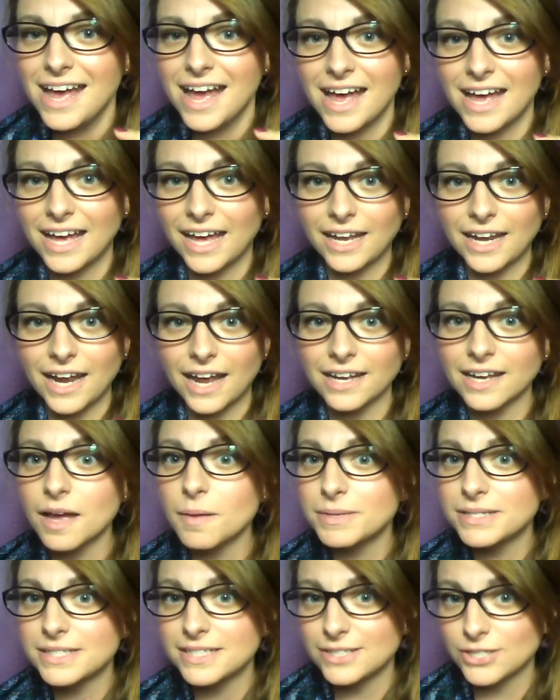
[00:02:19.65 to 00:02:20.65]
and I
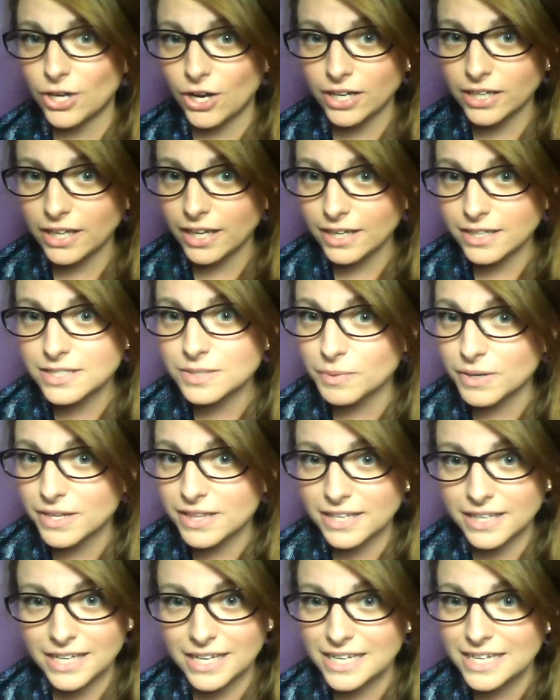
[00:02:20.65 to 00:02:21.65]
got busy talking to one of
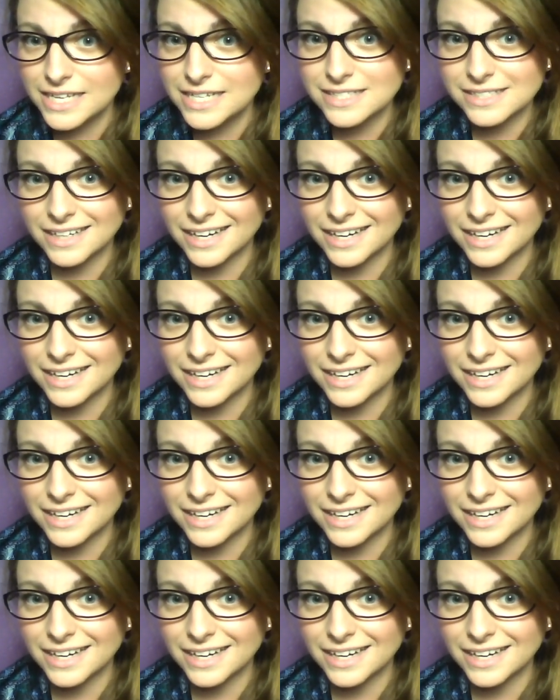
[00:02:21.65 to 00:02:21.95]
the kids,